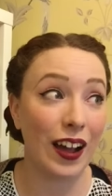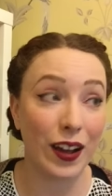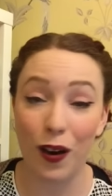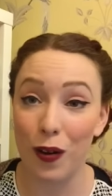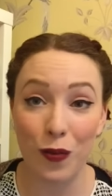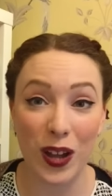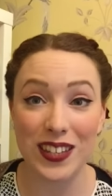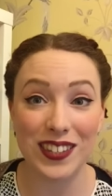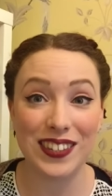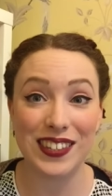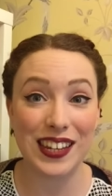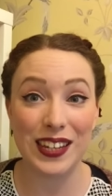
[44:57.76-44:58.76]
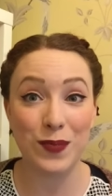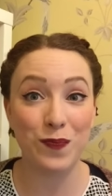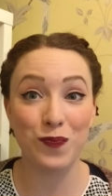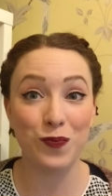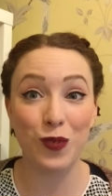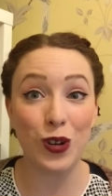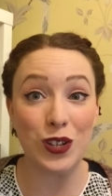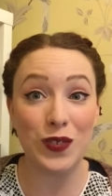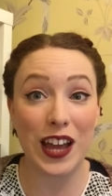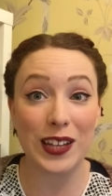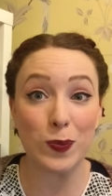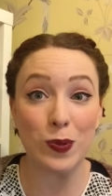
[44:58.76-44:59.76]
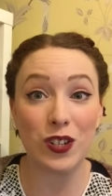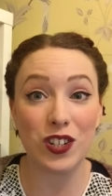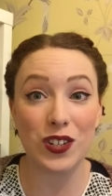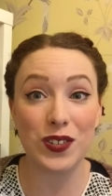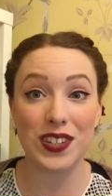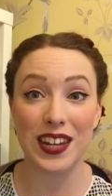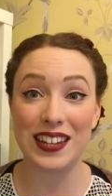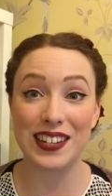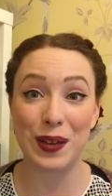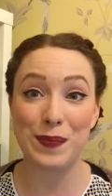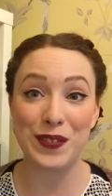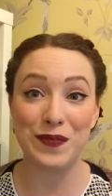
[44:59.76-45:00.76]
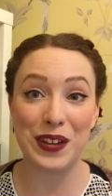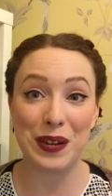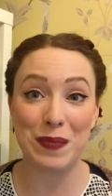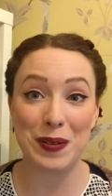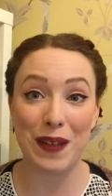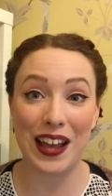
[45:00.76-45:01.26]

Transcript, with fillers: I can't wait to see what you next produce in terms of Filament